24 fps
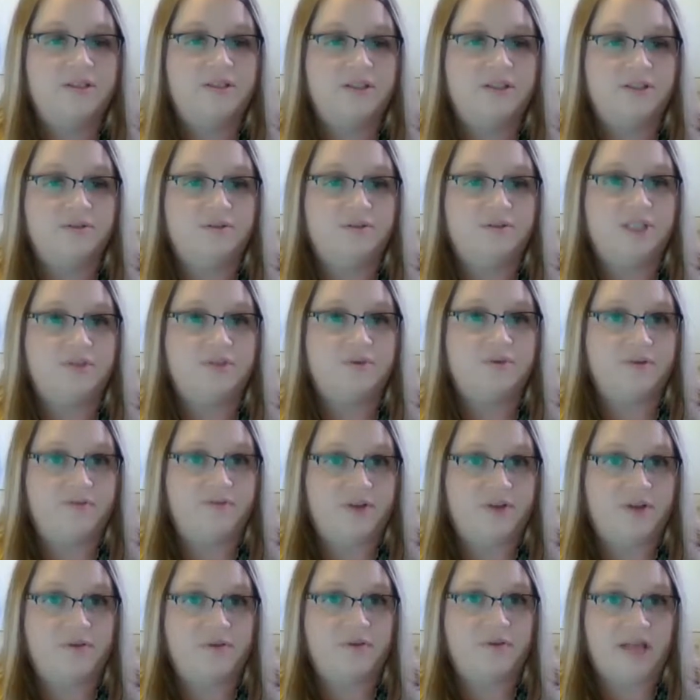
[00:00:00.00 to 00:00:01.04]
to just
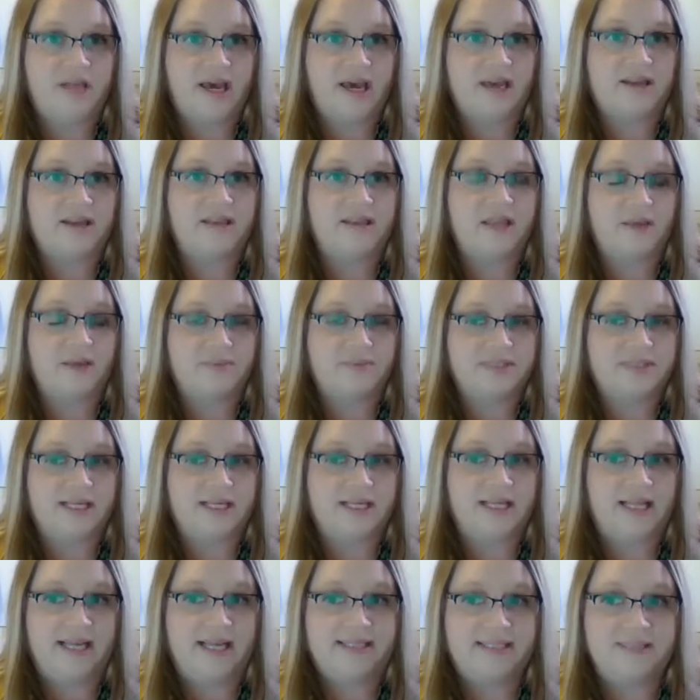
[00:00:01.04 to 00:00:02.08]
review the data that was
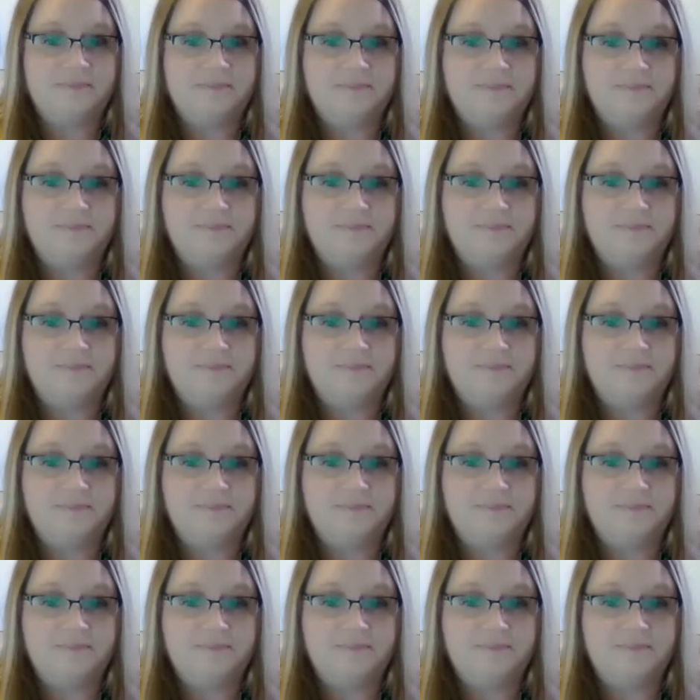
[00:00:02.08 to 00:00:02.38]
collected.